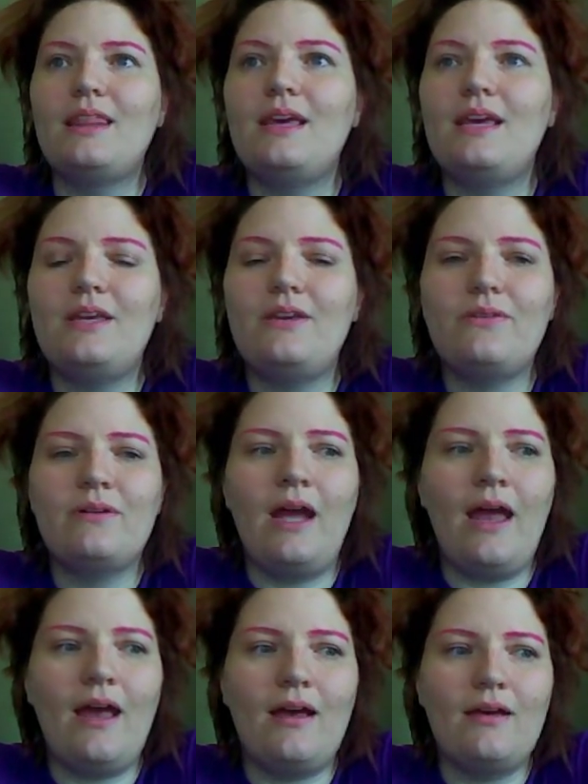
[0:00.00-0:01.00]
that you
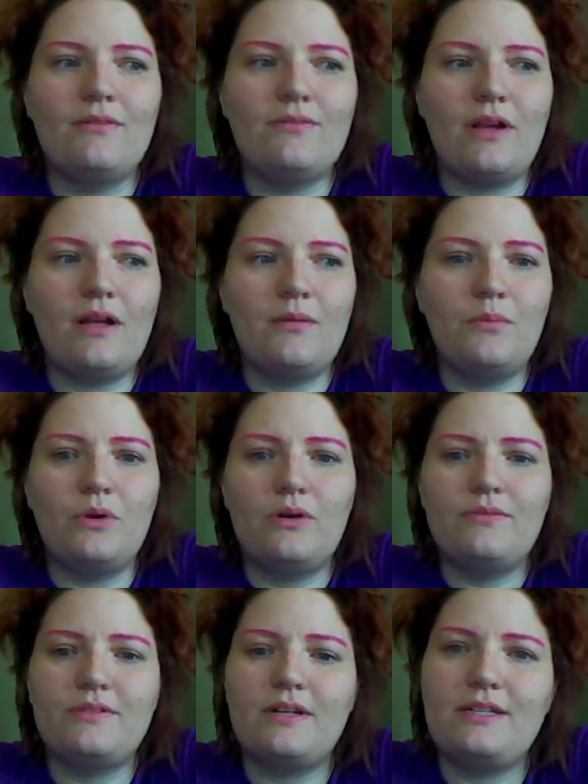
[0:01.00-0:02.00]
have a
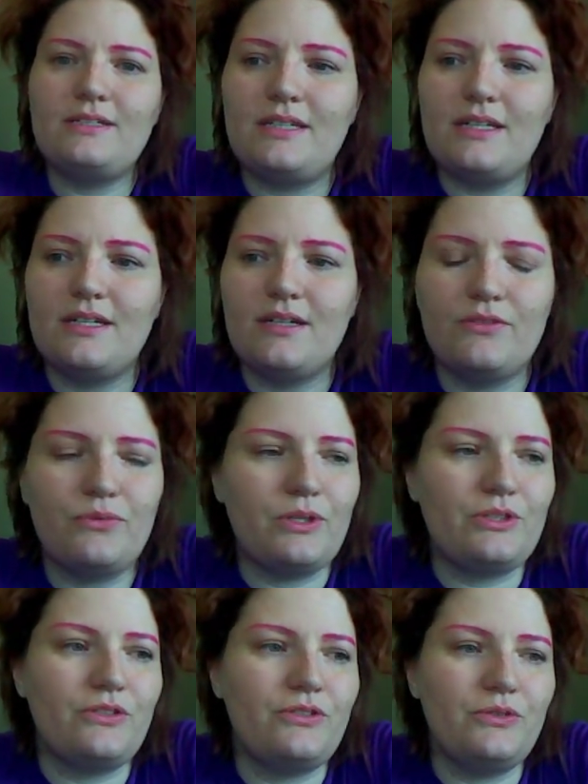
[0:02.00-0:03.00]
more of an idea of
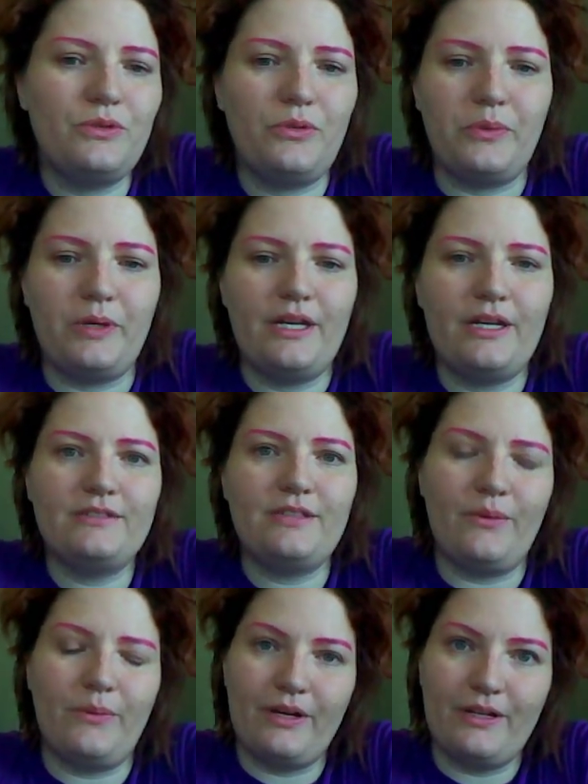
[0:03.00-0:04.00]
what to do with wigs
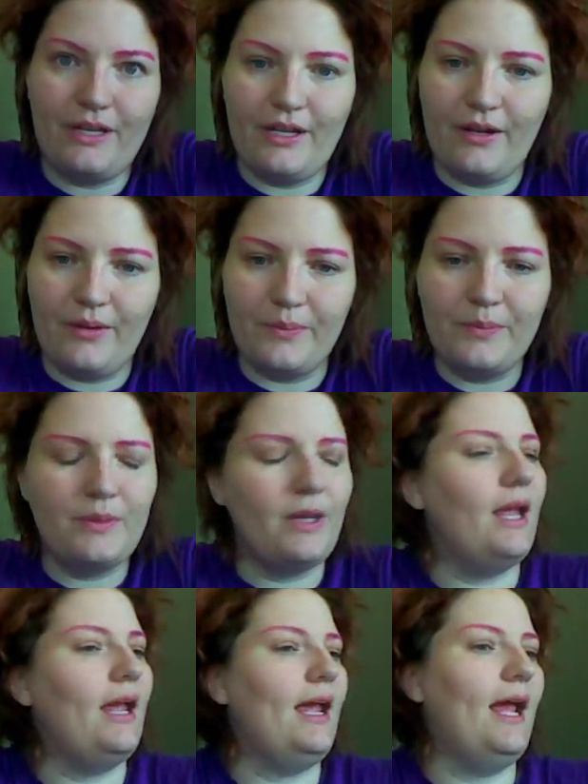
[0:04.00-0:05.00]
and where to get them.
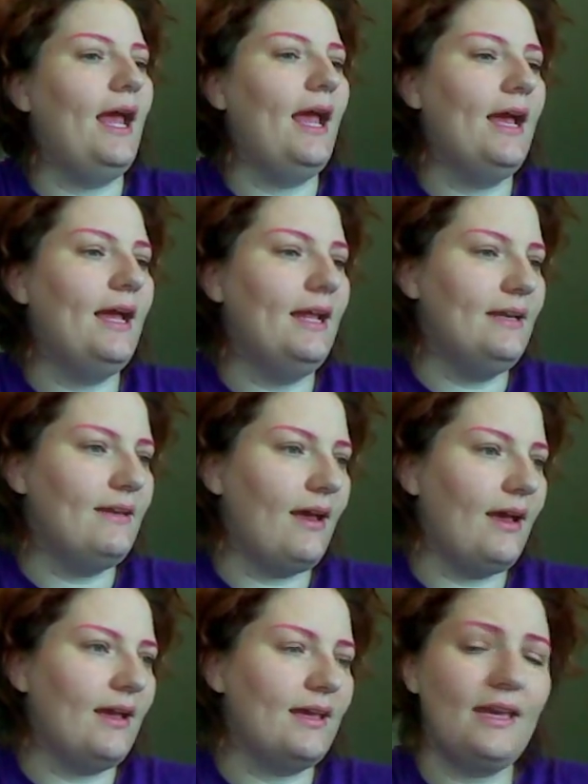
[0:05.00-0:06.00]
And
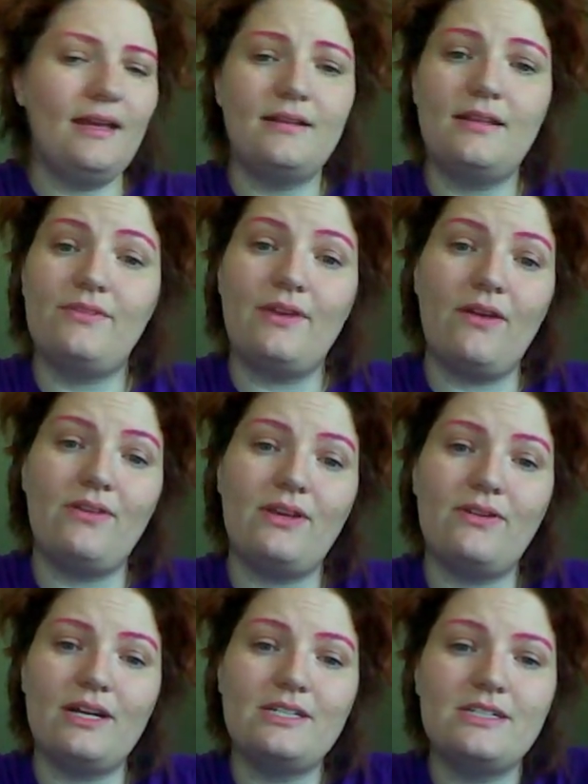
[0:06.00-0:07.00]
uh, again, if you have
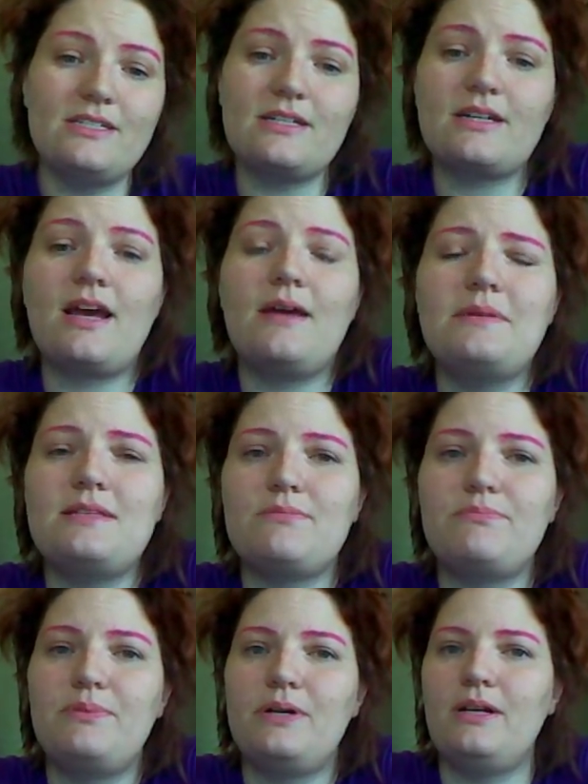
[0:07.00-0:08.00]
any questions or comments,
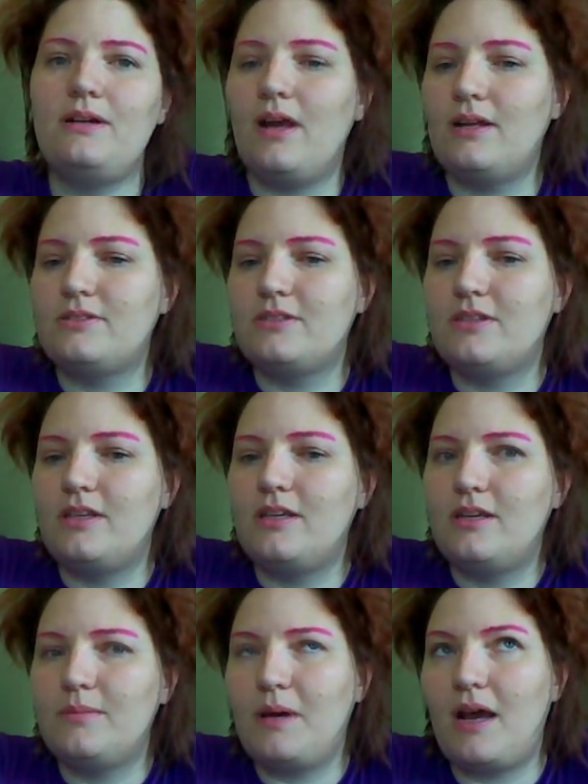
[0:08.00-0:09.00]
put it onto
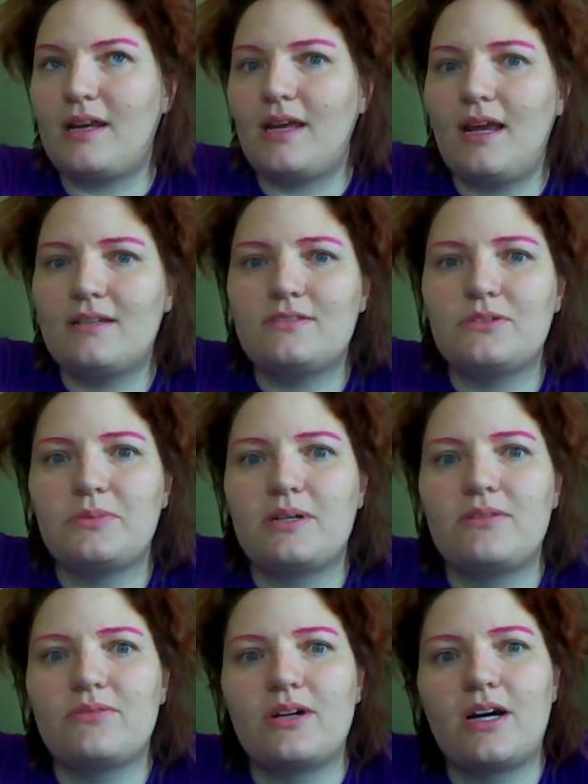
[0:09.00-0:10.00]
the podcast or
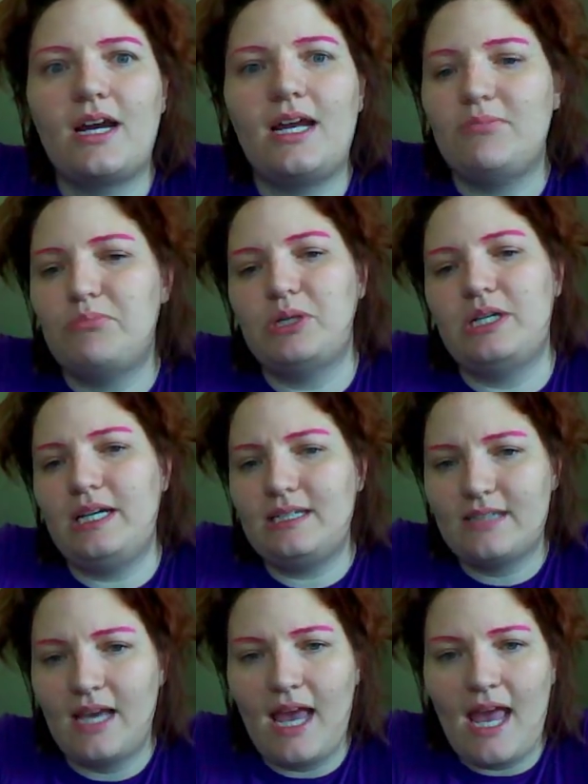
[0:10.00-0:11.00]
wherever I put
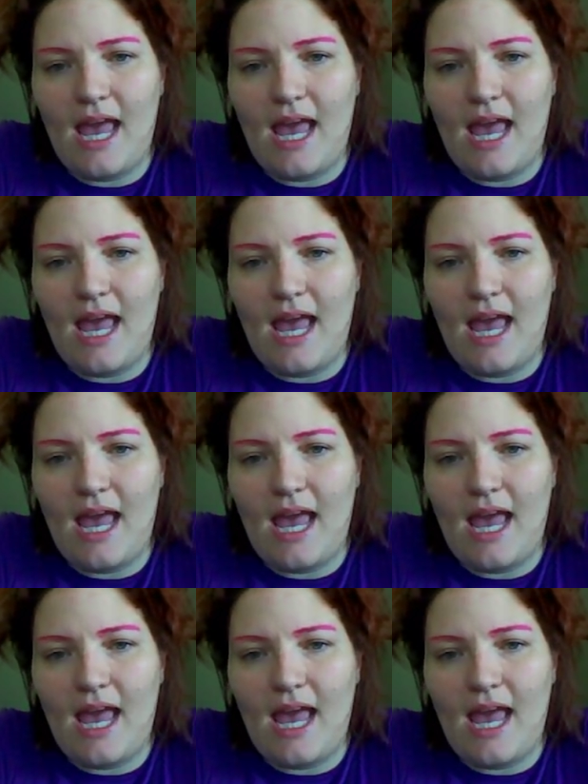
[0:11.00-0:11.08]
it.